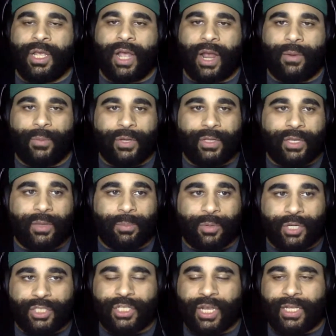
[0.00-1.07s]
I really
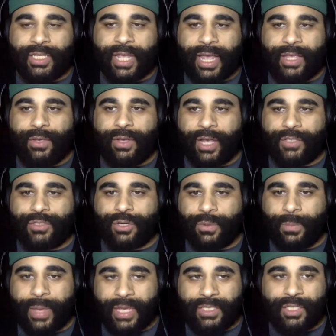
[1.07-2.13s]
appreciate that. You guys are
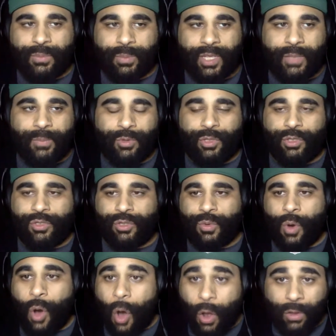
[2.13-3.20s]
amazing people. You do
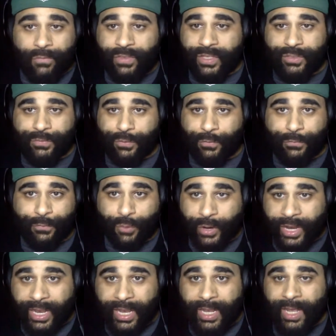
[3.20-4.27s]
all of this for
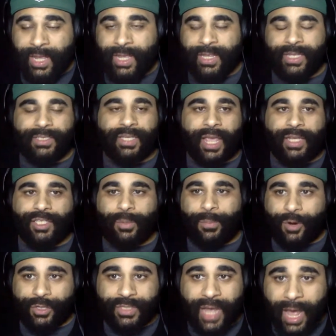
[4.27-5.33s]
free. This takes up
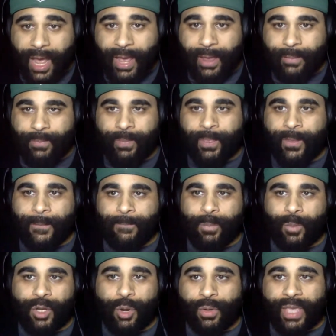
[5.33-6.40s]
our time.
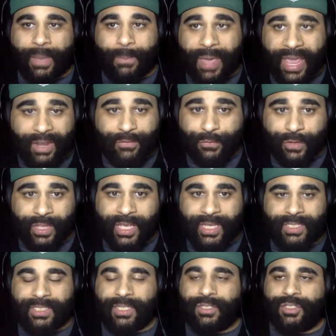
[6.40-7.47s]
We don't get paid for
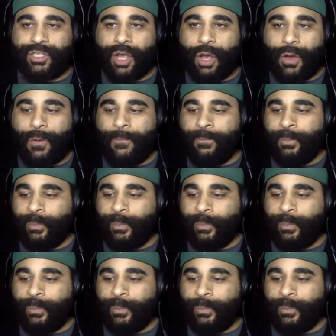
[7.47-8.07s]
this. And so,